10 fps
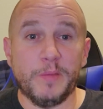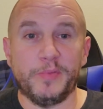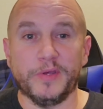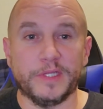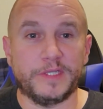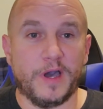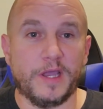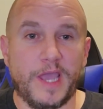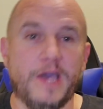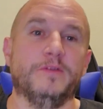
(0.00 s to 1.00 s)
to build a
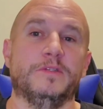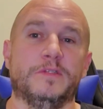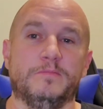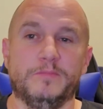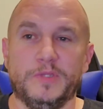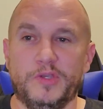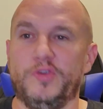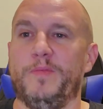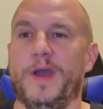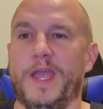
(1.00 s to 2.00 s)
doghouse,
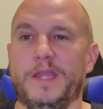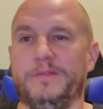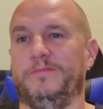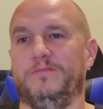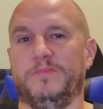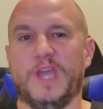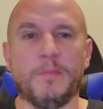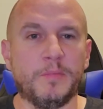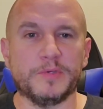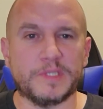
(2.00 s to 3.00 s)
you might
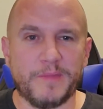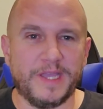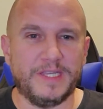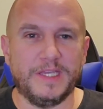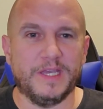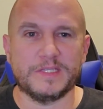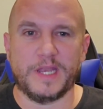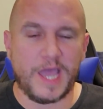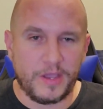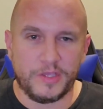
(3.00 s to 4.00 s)
come up with some ideas
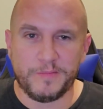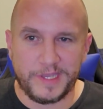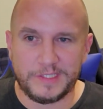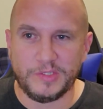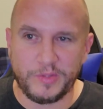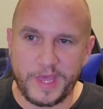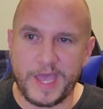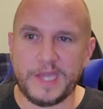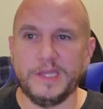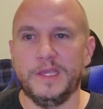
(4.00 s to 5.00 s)
on how you might do
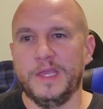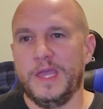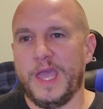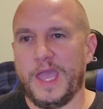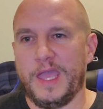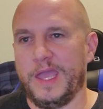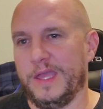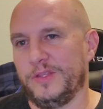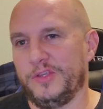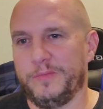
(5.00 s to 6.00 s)
that,
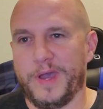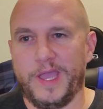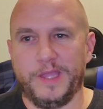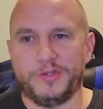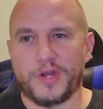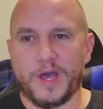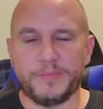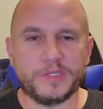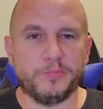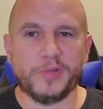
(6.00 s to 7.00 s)
and you might draw up
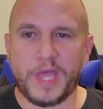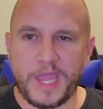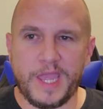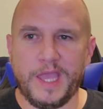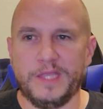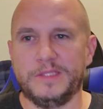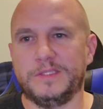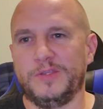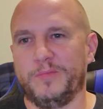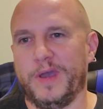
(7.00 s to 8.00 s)
some
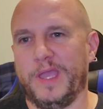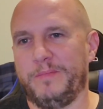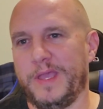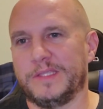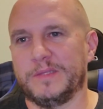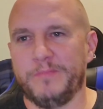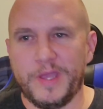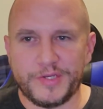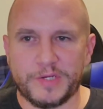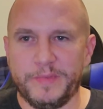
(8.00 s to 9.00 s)
plans, you might make some
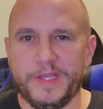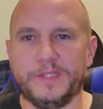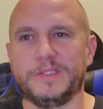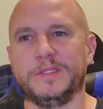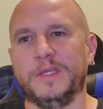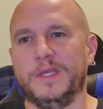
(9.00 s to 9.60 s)
measurements.